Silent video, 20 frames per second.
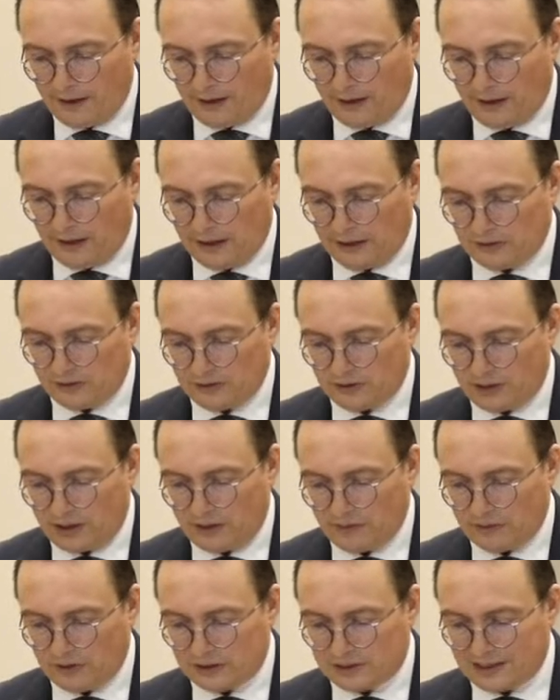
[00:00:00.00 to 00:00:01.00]
and
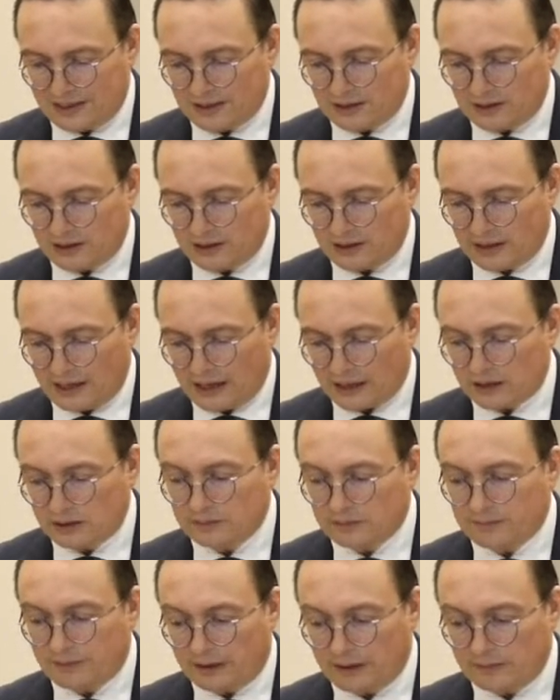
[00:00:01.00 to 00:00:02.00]
even attending the
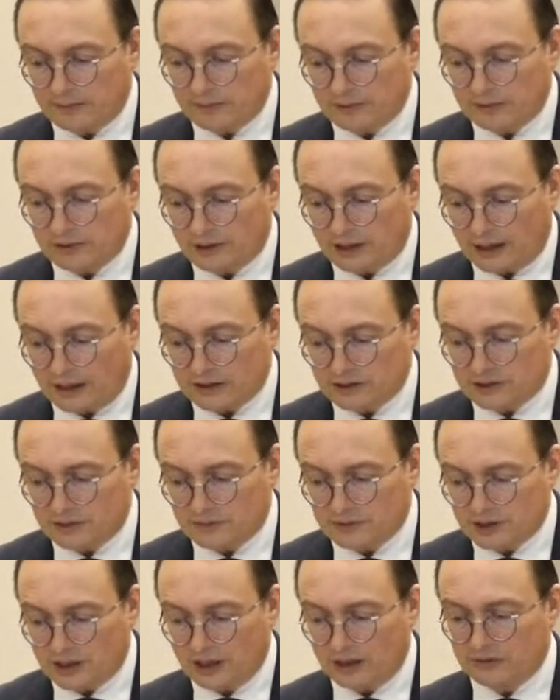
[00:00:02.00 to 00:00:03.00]
adult Bible class
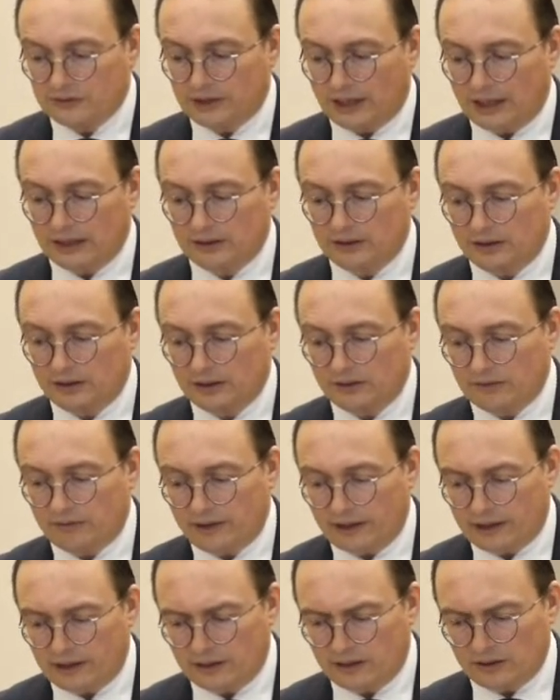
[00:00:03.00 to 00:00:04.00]
themselves and the
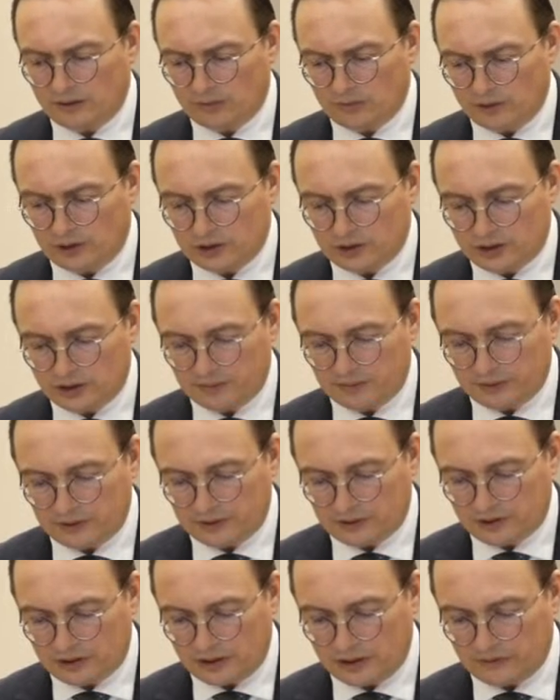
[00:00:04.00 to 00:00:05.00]
regular worship
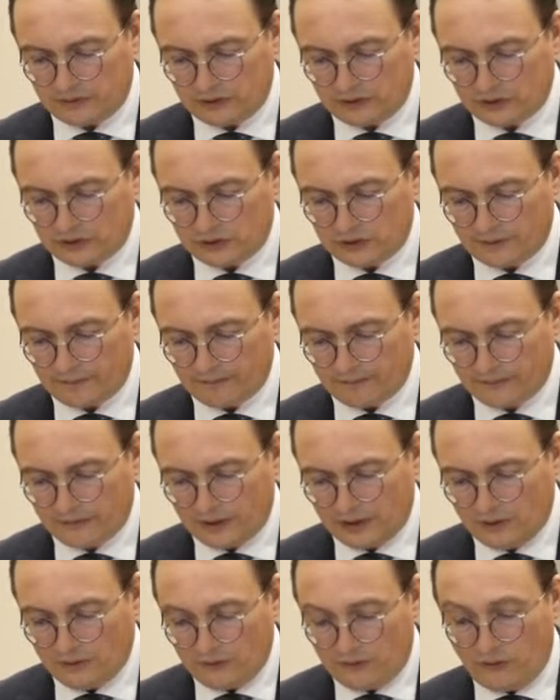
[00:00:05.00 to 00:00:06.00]
service.
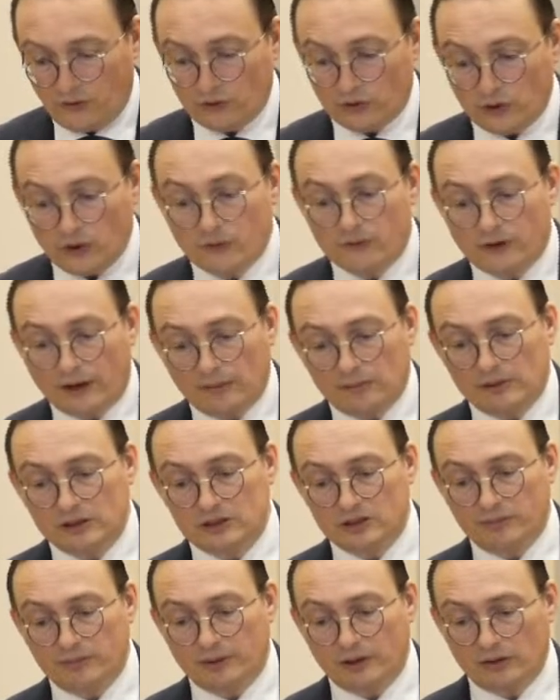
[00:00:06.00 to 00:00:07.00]
Four new families
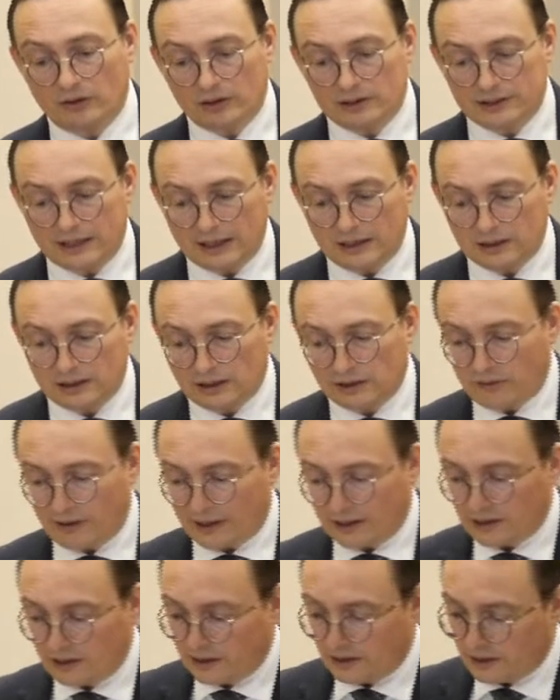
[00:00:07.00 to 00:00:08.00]
have begun attending
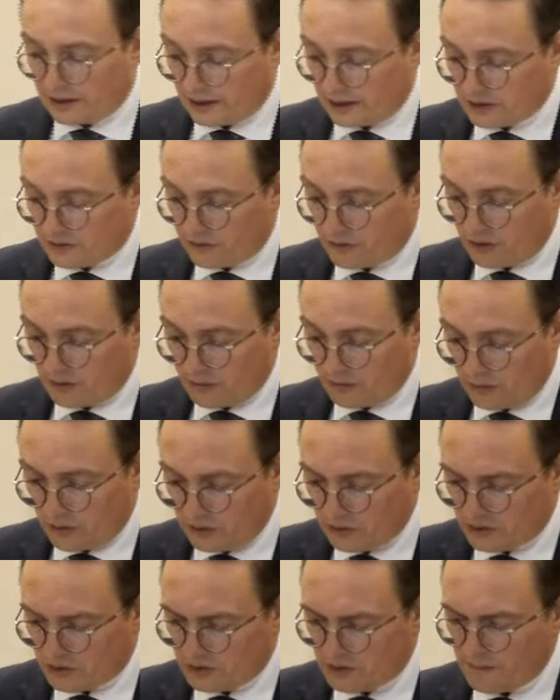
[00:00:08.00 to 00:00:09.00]
regularly in the last few
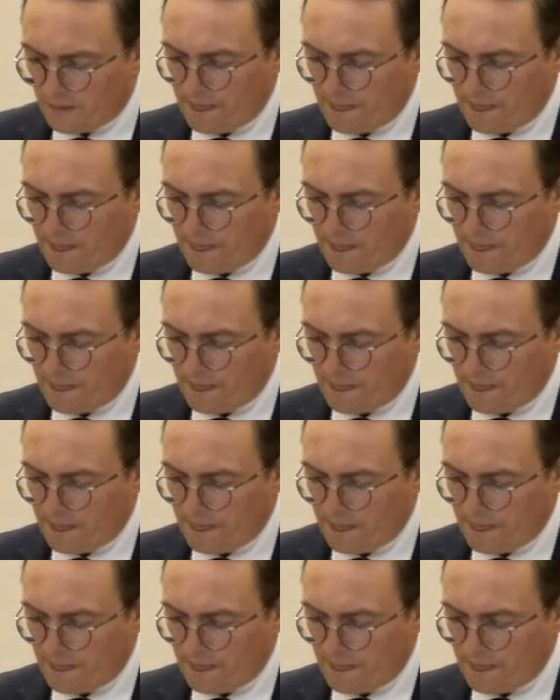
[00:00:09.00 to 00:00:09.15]
months,